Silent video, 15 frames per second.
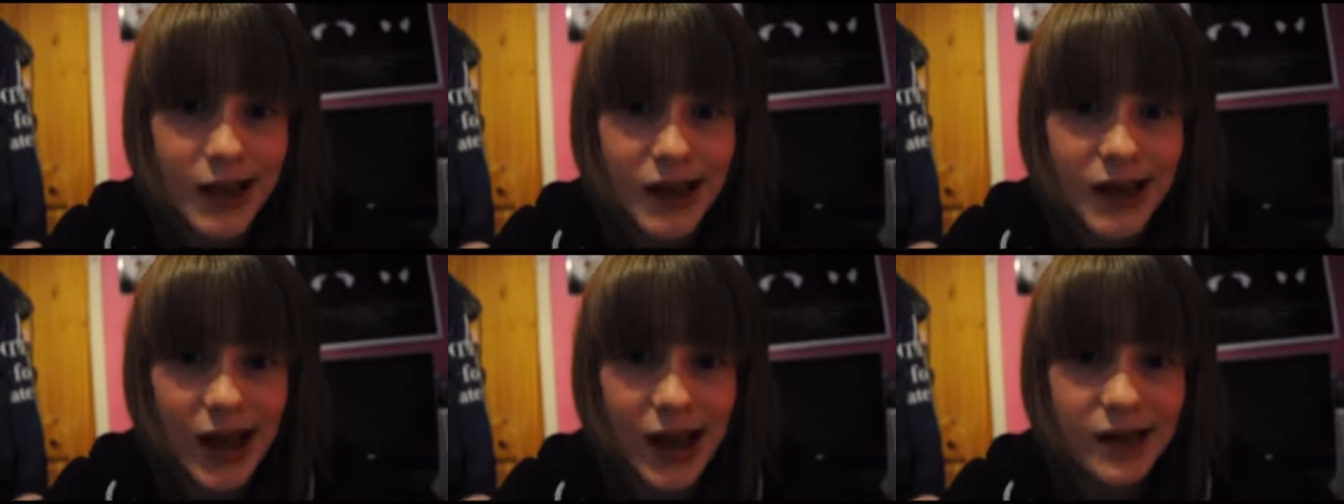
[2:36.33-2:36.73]

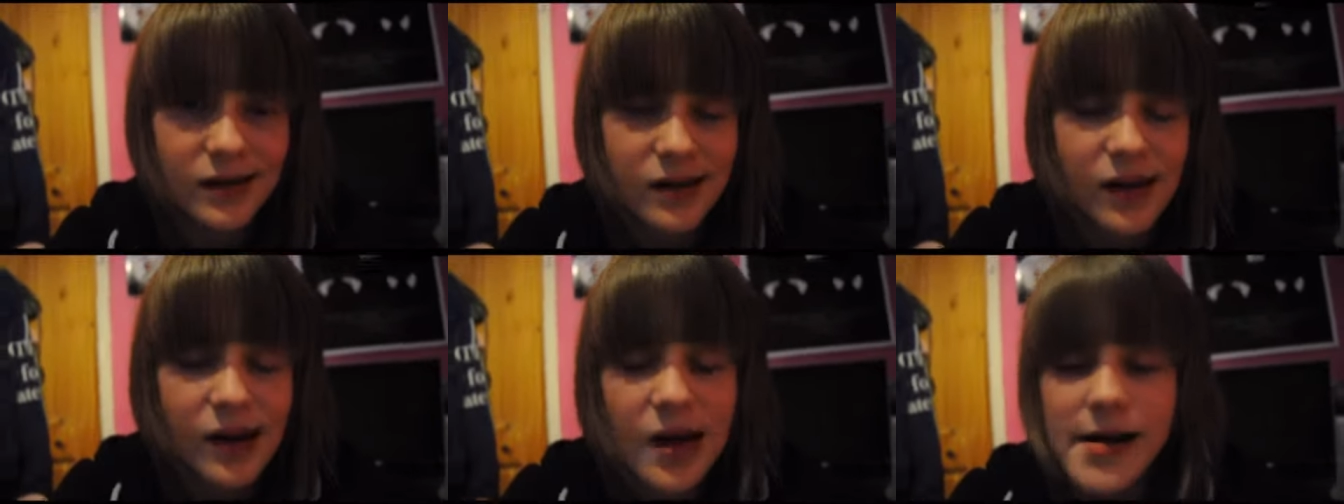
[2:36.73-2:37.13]
Yay.
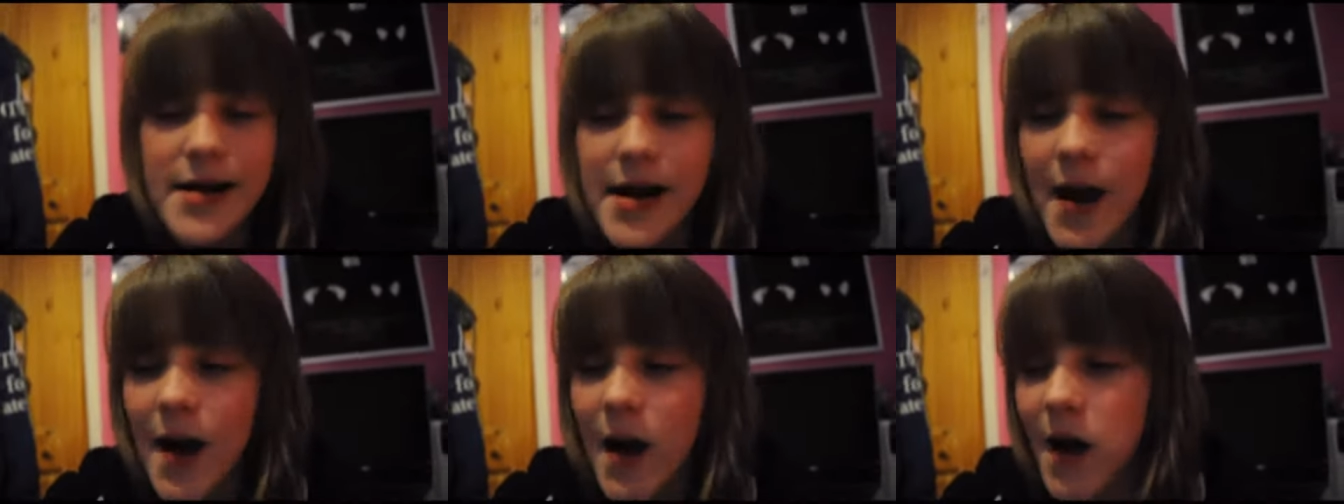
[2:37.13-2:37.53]

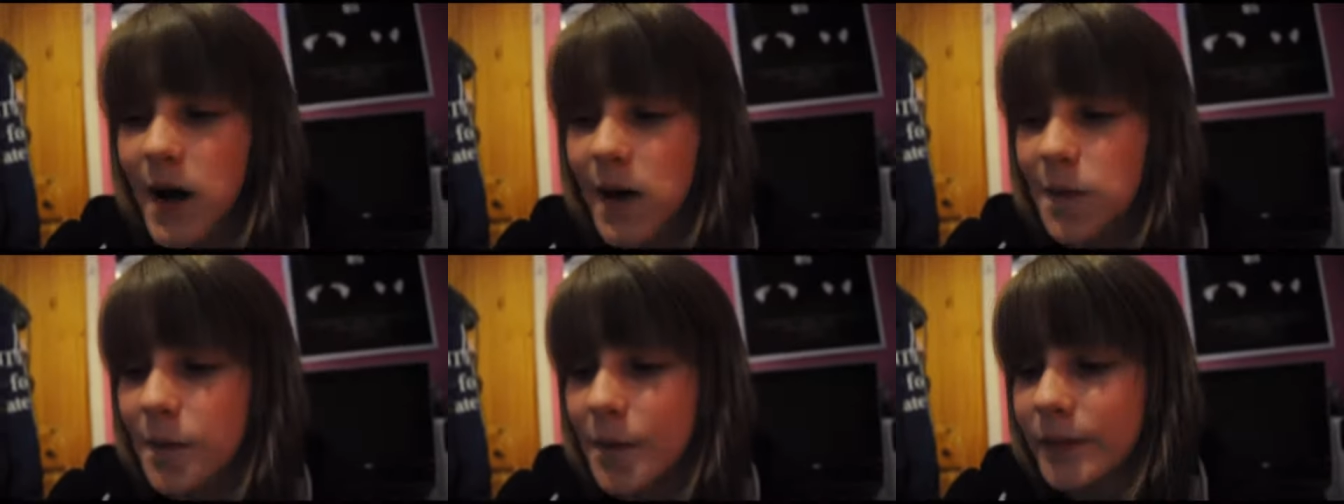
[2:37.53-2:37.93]

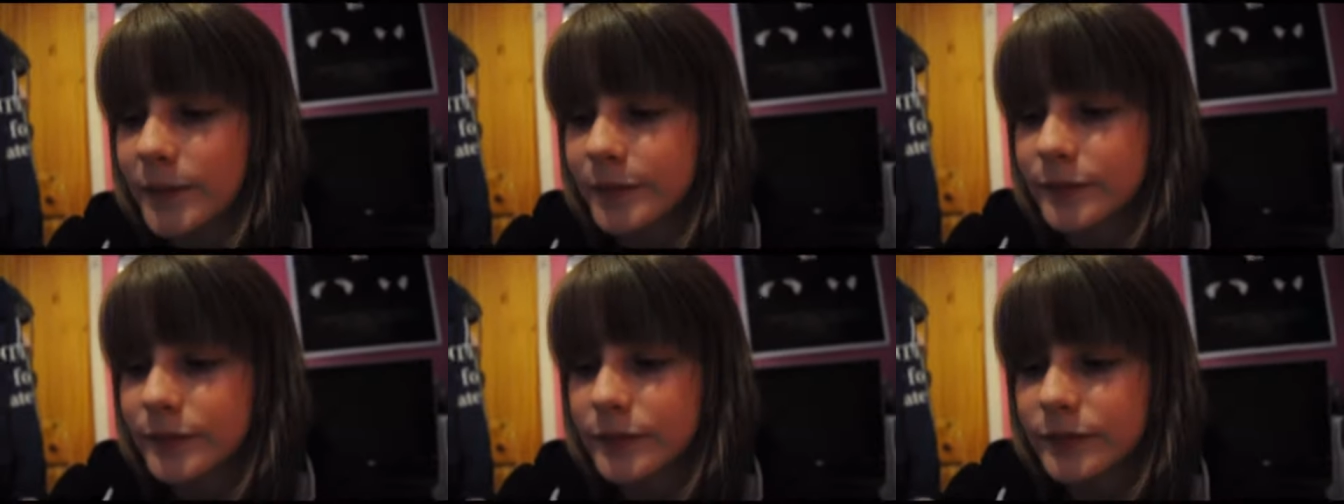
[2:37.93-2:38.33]
Um
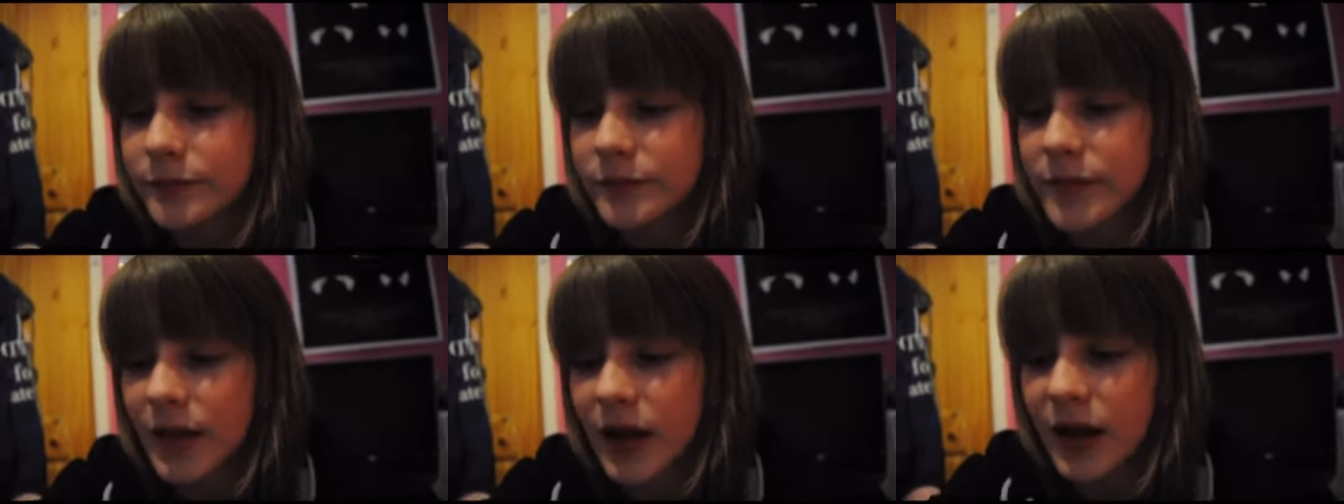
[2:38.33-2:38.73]

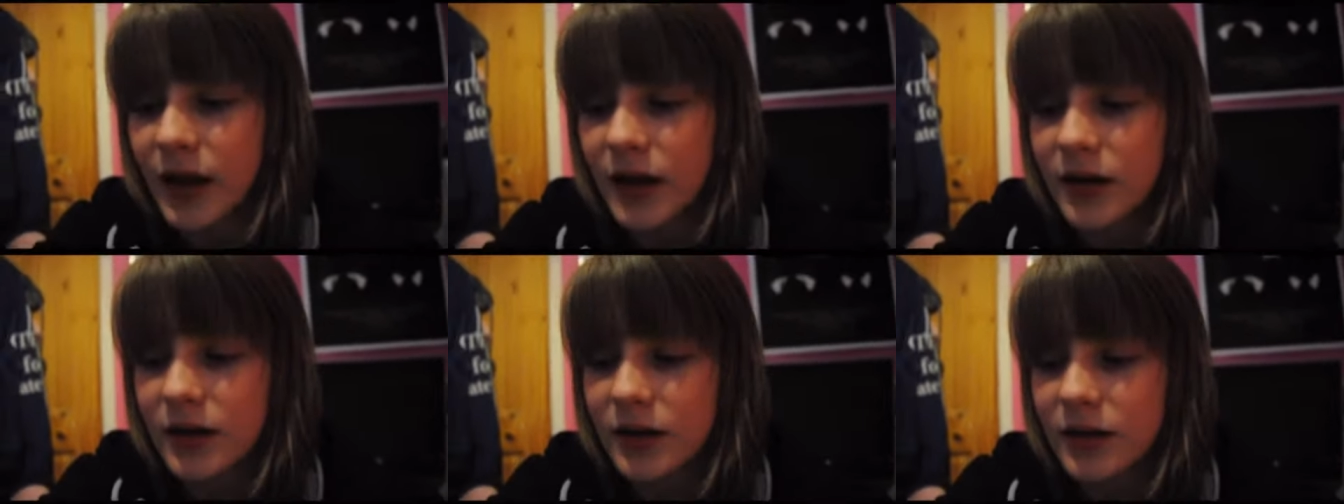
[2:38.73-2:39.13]

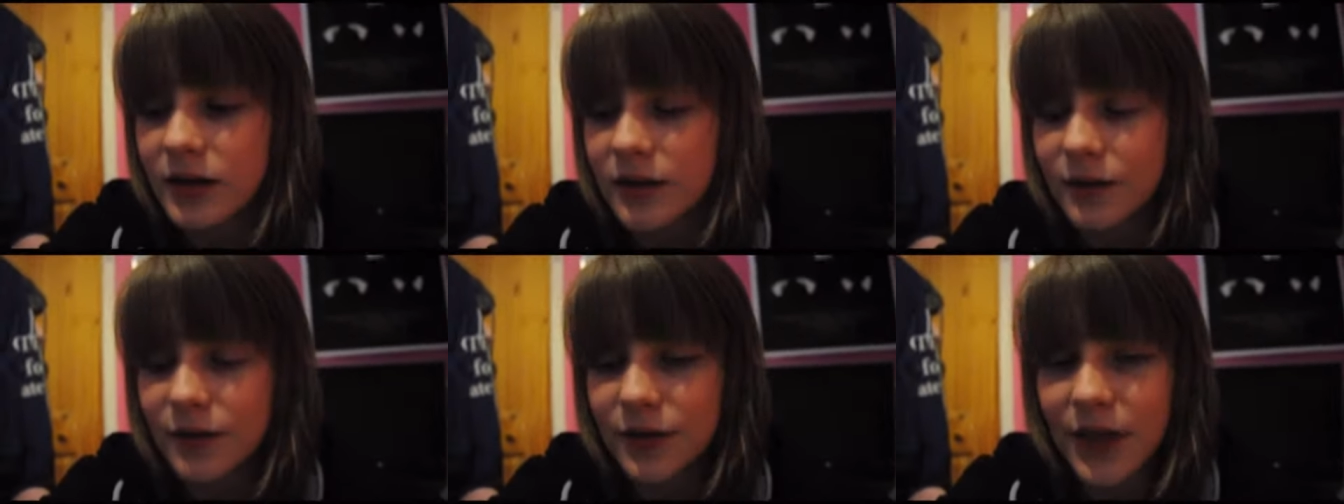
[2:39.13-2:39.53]
and
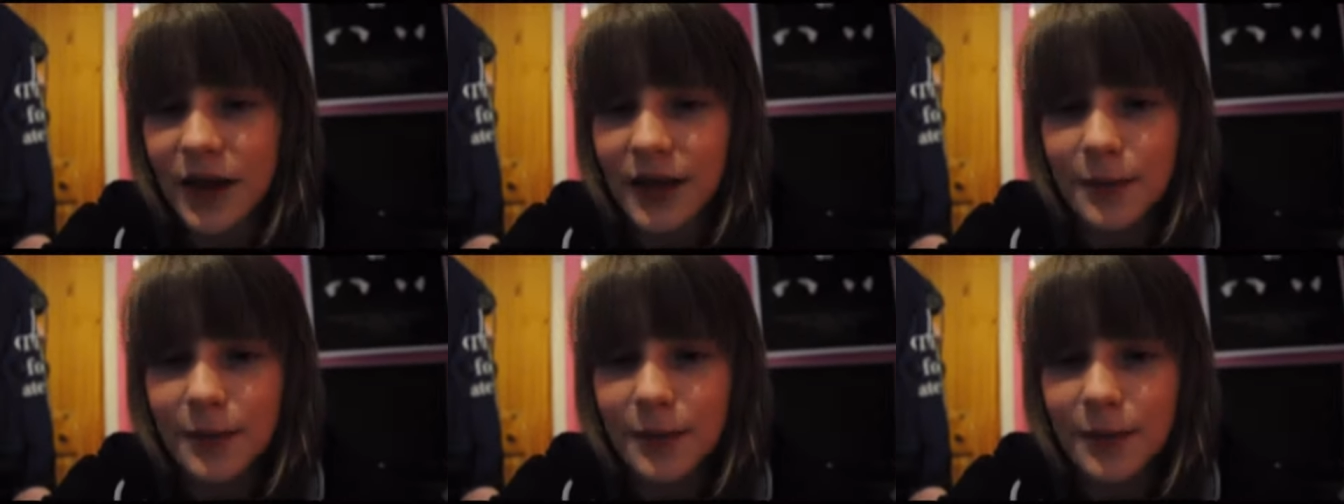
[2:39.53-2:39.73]
for like